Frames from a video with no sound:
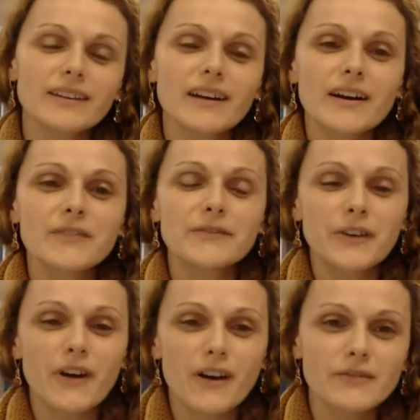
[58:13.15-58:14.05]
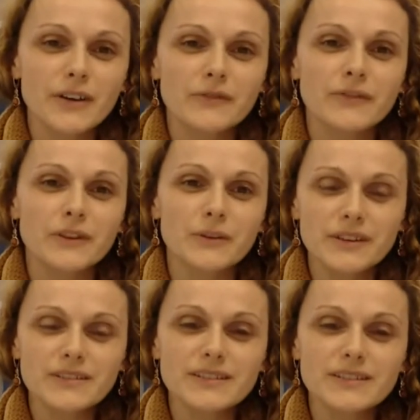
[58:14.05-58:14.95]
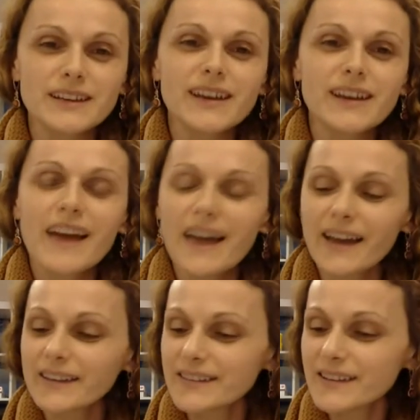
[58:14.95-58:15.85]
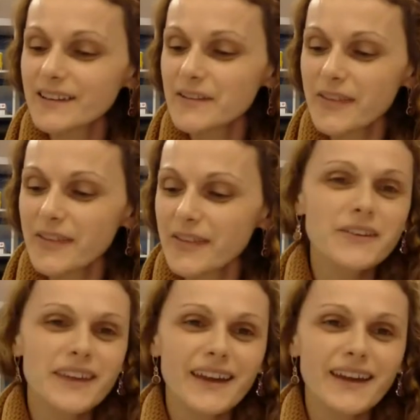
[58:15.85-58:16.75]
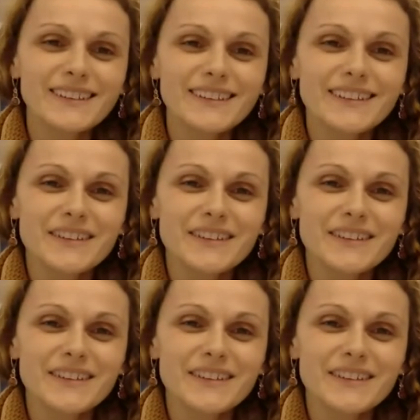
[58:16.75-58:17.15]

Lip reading: for all of our viewers. And thank you again.